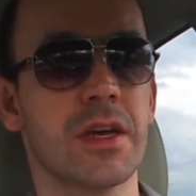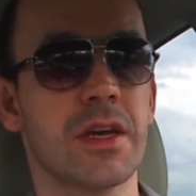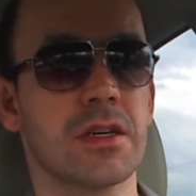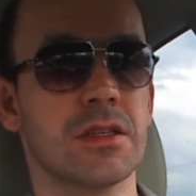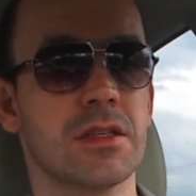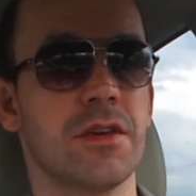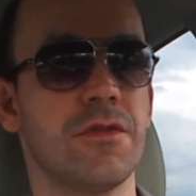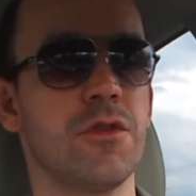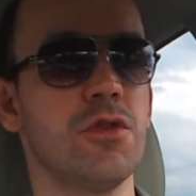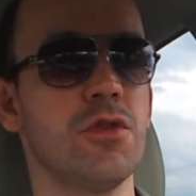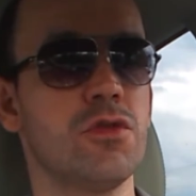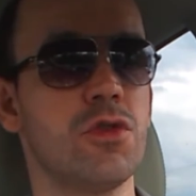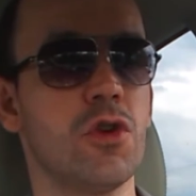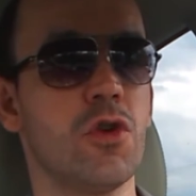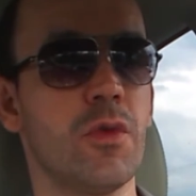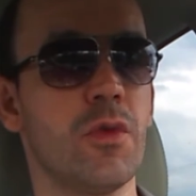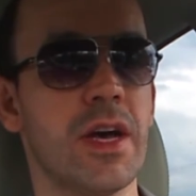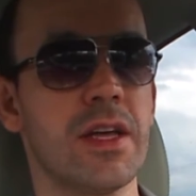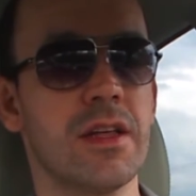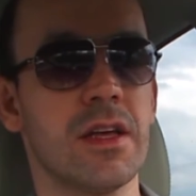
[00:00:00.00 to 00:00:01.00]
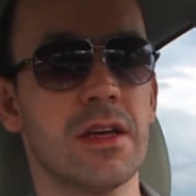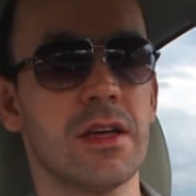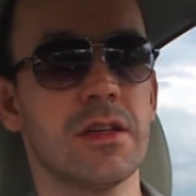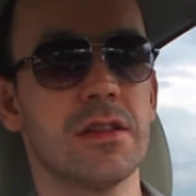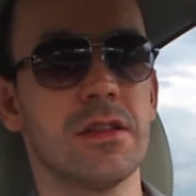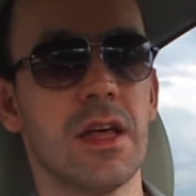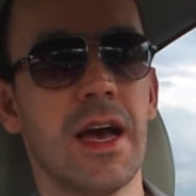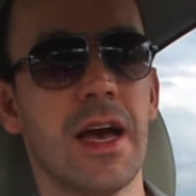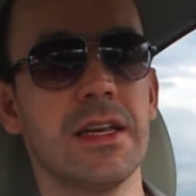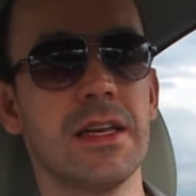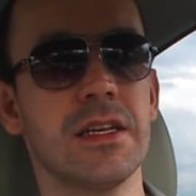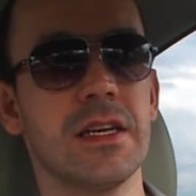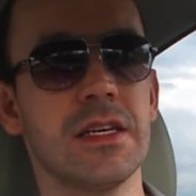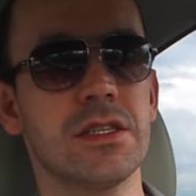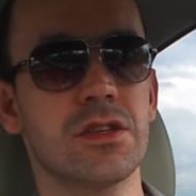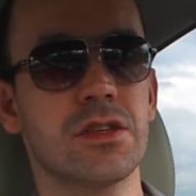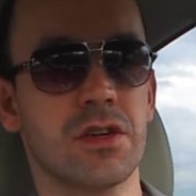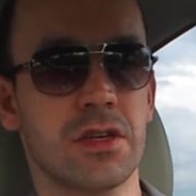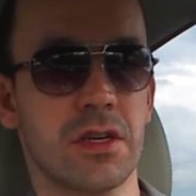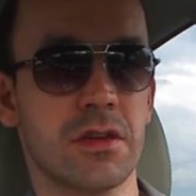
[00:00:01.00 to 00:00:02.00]
Because if you do it, then
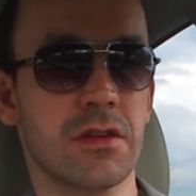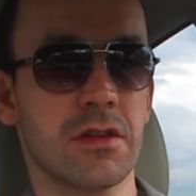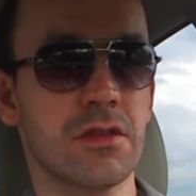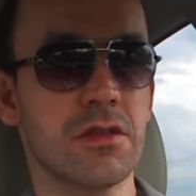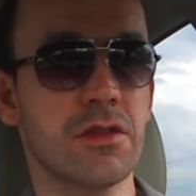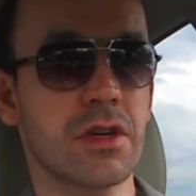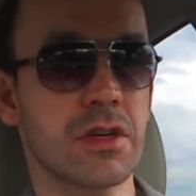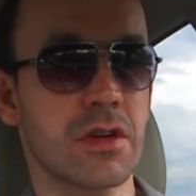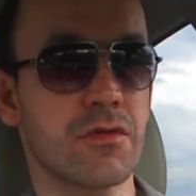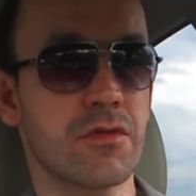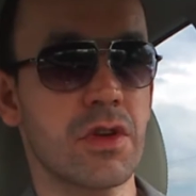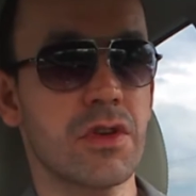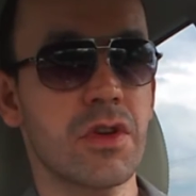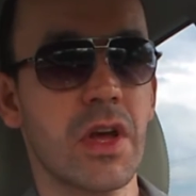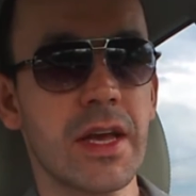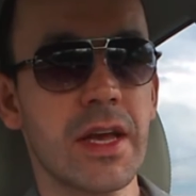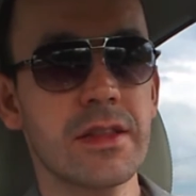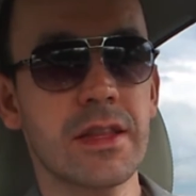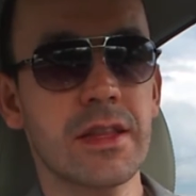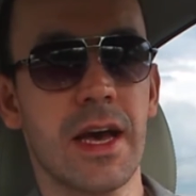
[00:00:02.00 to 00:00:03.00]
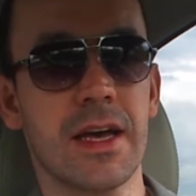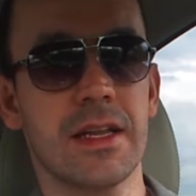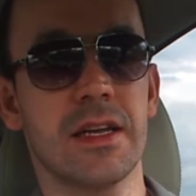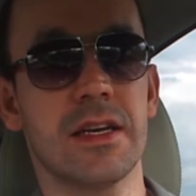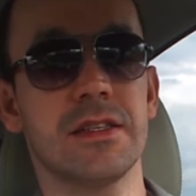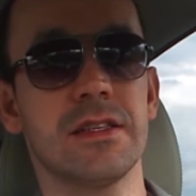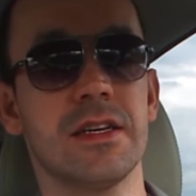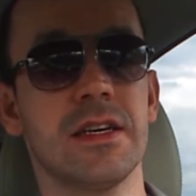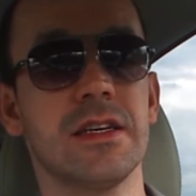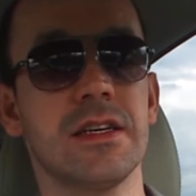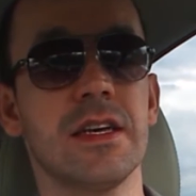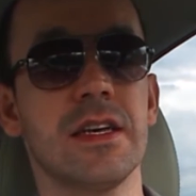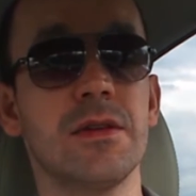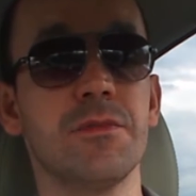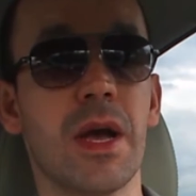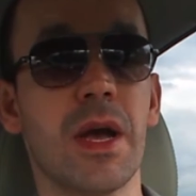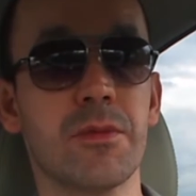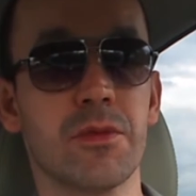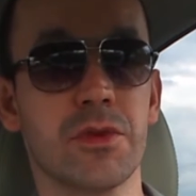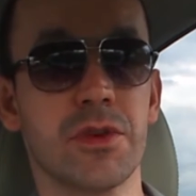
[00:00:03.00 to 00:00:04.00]
you're gonna retain that as
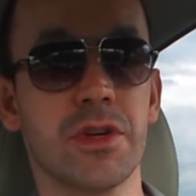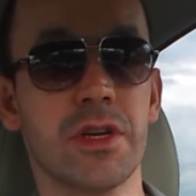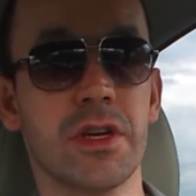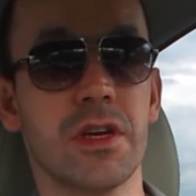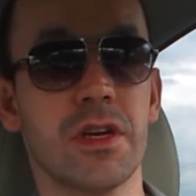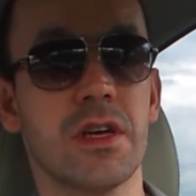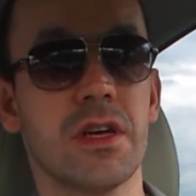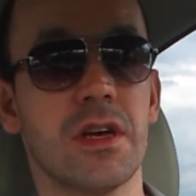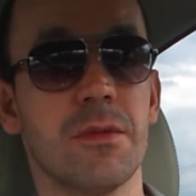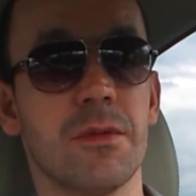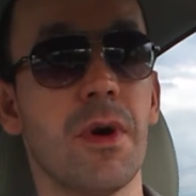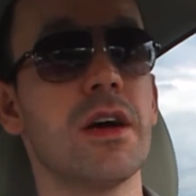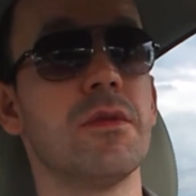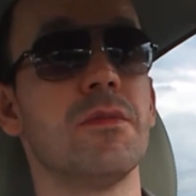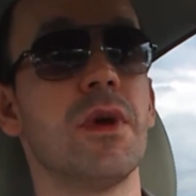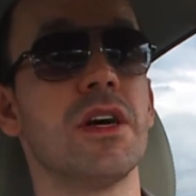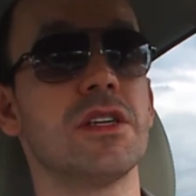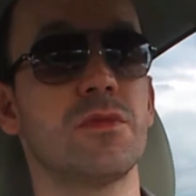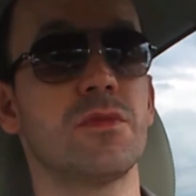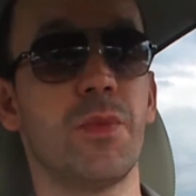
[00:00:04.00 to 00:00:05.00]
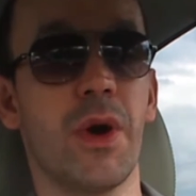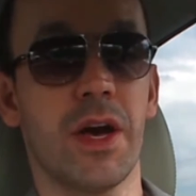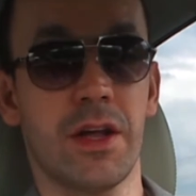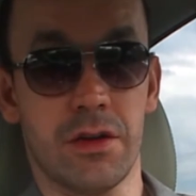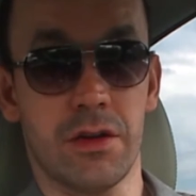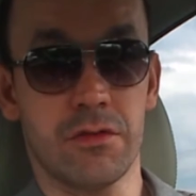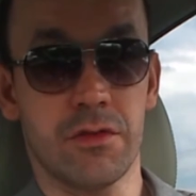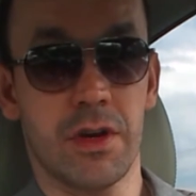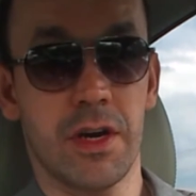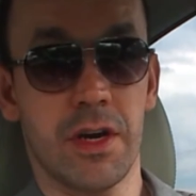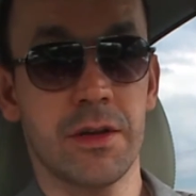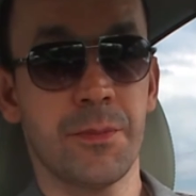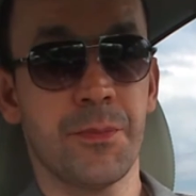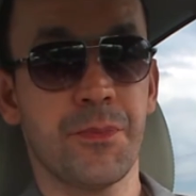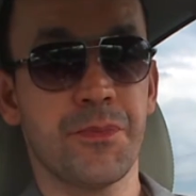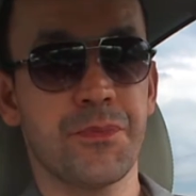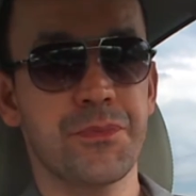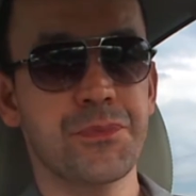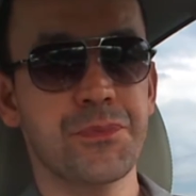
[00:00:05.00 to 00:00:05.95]
in memory much better, right?